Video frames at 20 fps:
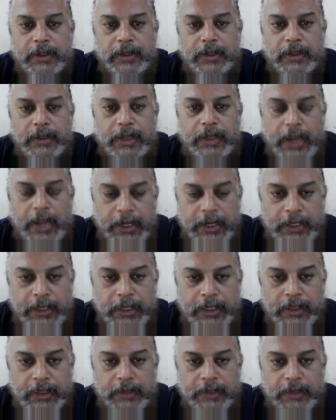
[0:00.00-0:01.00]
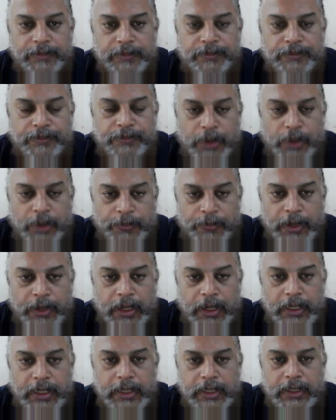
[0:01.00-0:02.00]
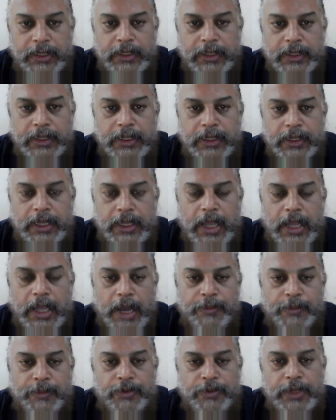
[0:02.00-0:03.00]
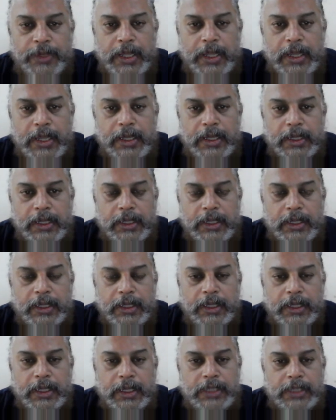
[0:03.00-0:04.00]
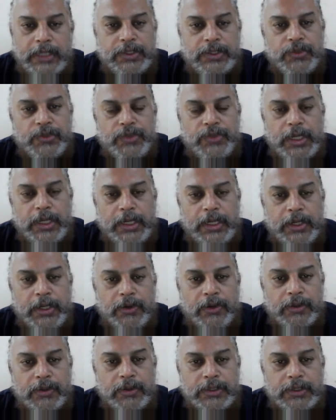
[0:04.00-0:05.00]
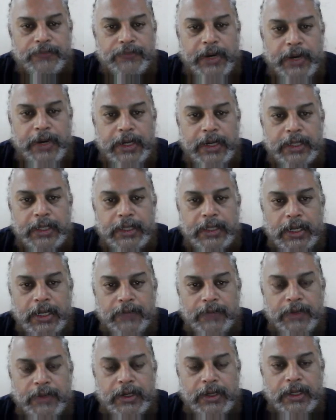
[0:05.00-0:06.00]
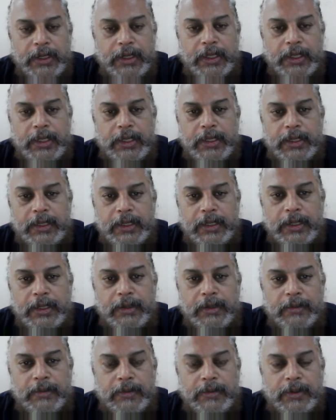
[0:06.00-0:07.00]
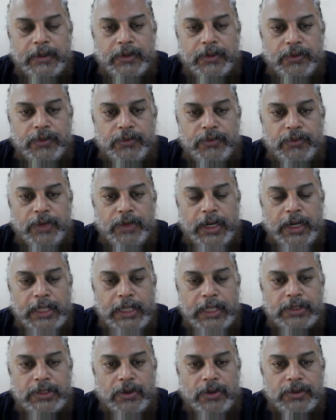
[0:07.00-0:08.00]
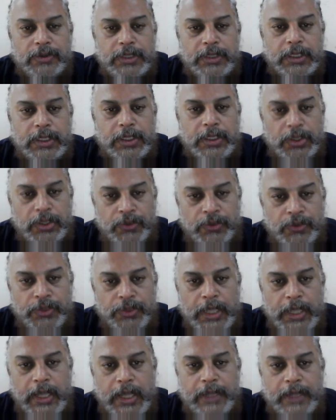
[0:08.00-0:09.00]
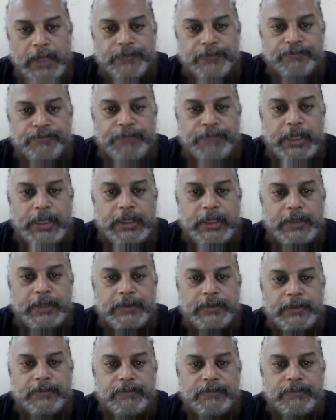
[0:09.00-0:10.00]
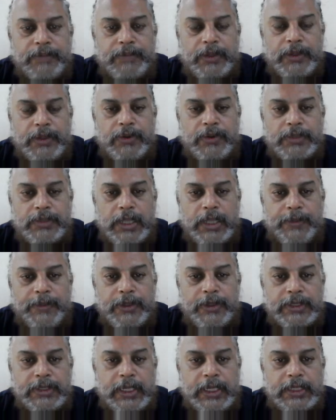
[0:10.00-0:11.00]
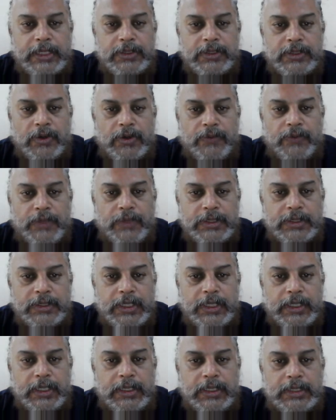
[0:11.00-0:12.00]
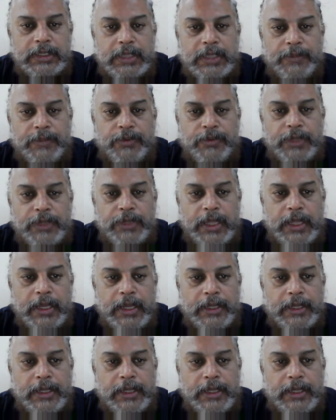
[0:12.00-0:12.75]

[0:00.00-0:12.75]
acting properly, ammonia is usually detoxified in the liver to less toxic urea, but because the hepatocyte is not functioning, this ammonia